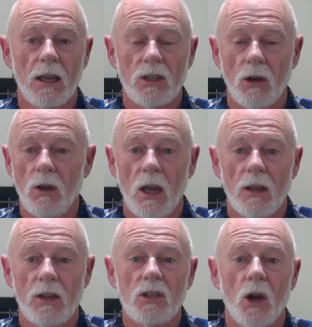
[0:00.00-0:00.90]
So
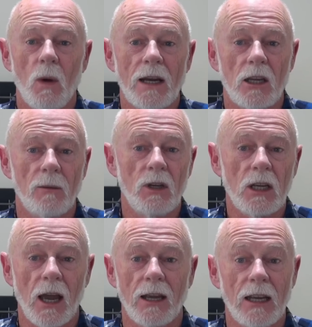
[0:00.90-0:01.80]
there's no way to
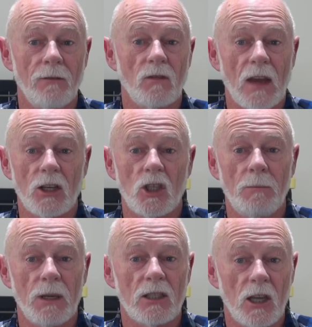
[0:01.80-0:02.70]
communicate, even if you had a
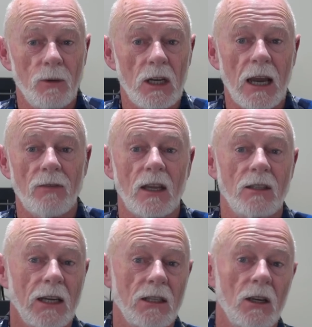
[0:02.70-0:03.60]
GPS, communicate that
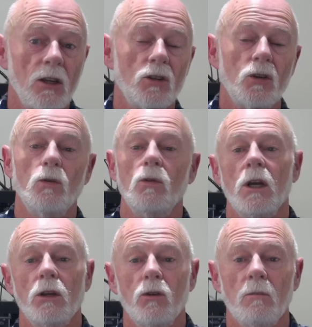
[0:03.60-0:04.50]
data to
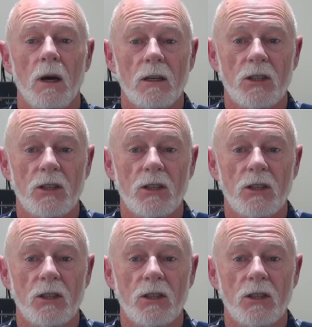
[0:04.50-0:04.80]
your model.